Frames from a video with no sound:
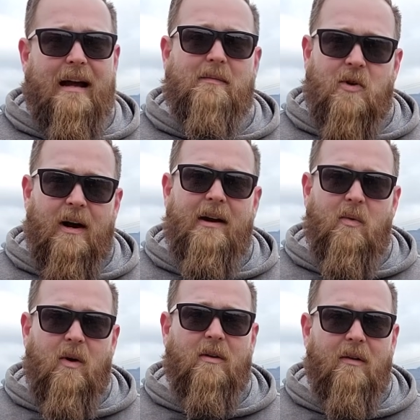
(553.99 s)
I'm trying to
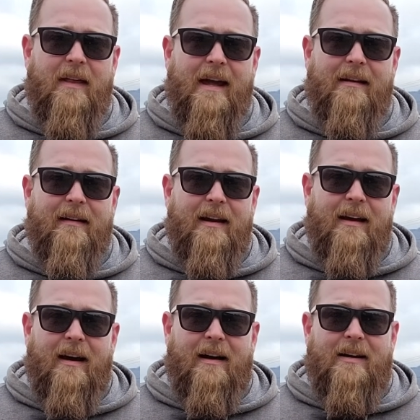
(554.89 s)
work on that.
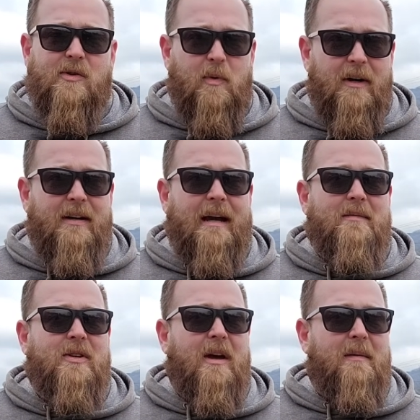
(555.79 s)

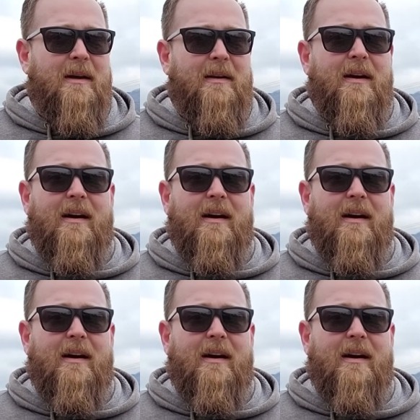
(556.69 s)
Springtime's coming.